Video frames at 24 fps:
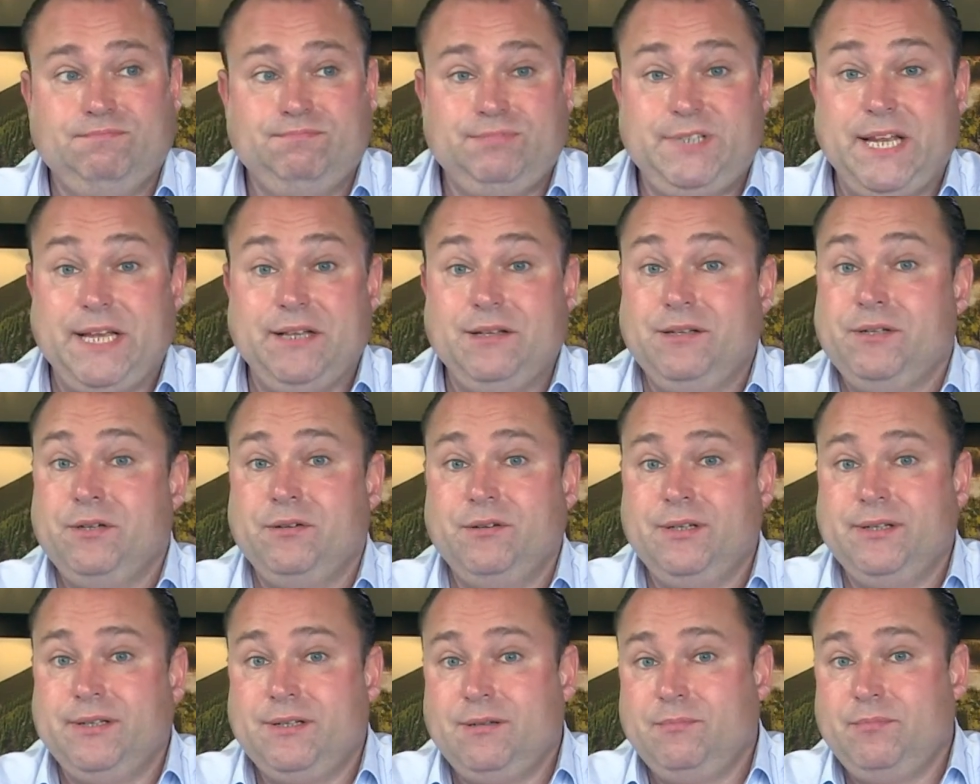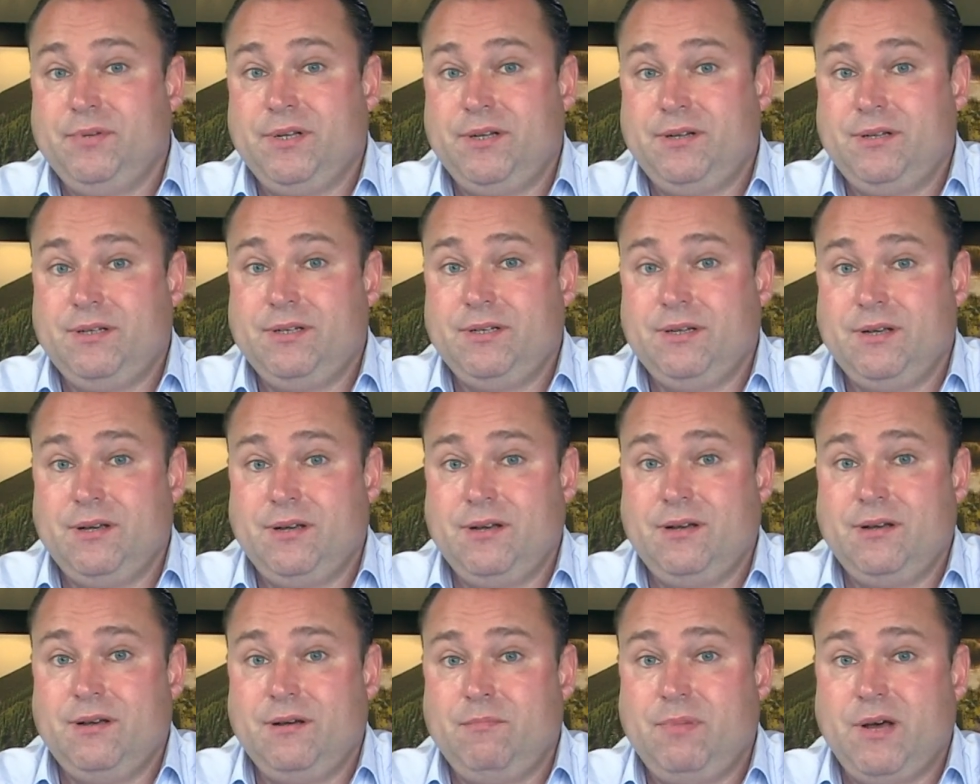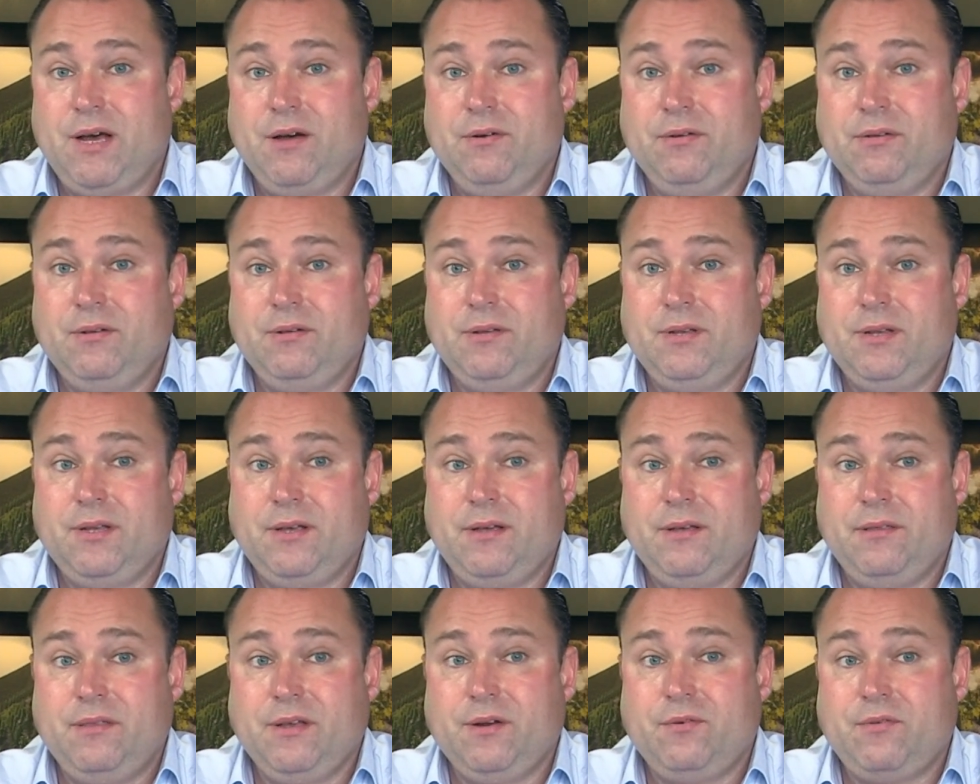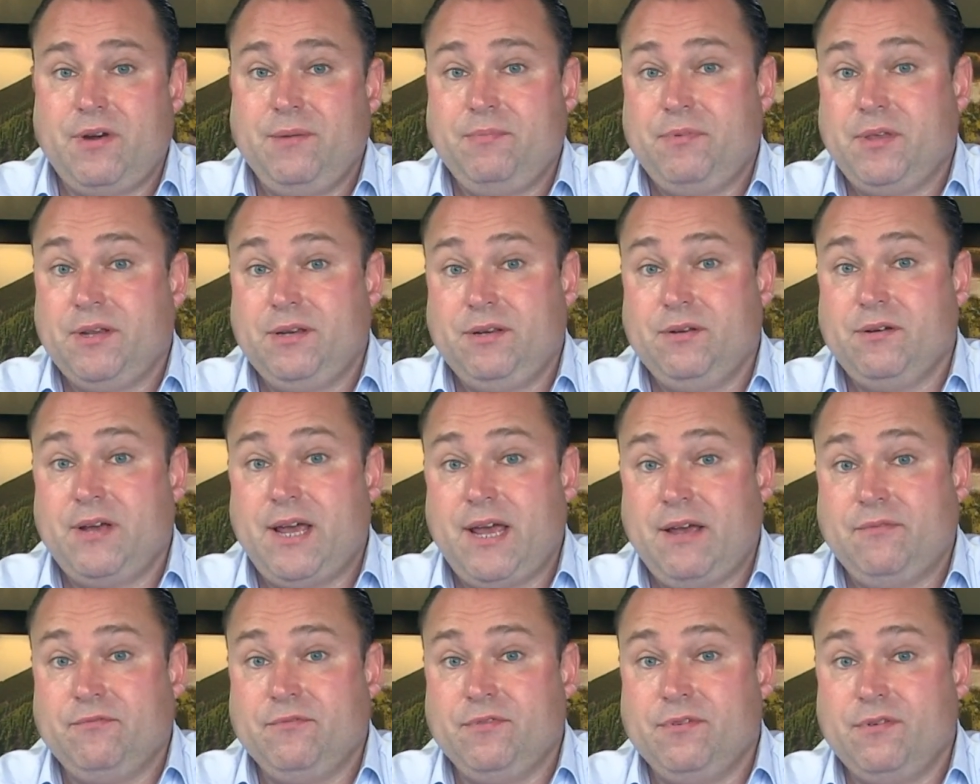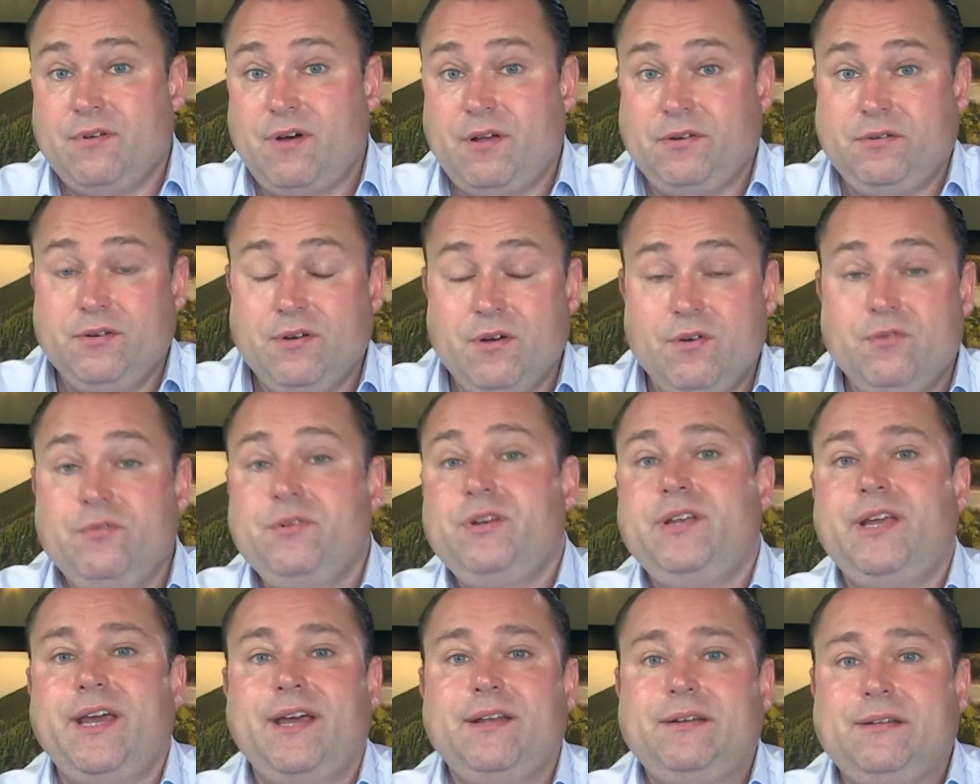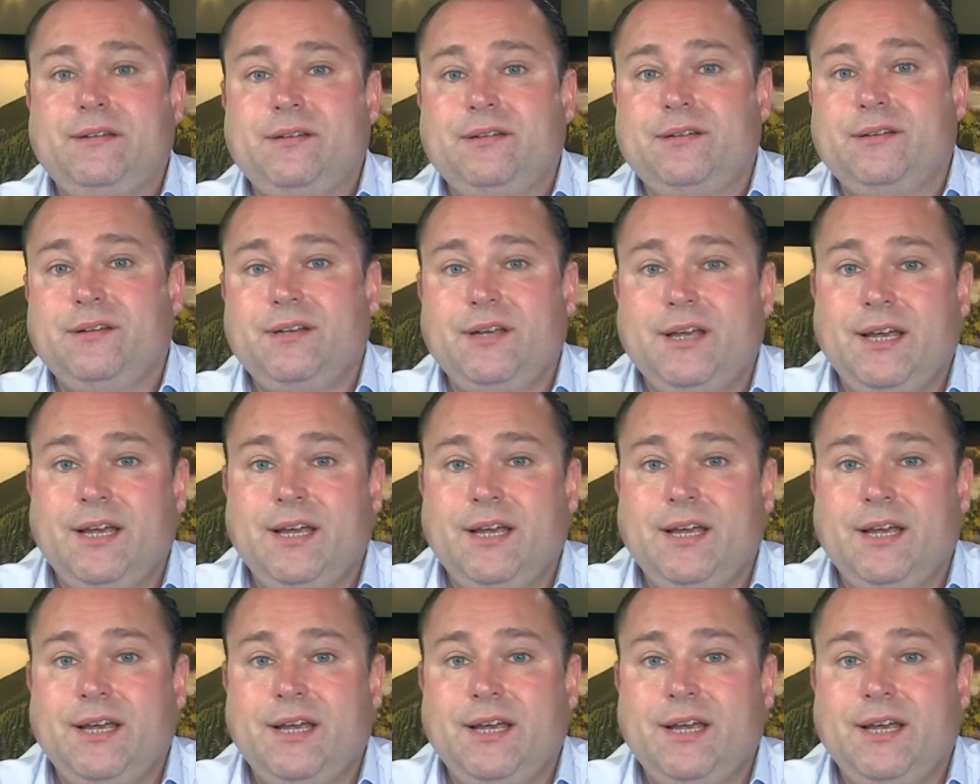tell you a little bit about the grape that you have not known yet,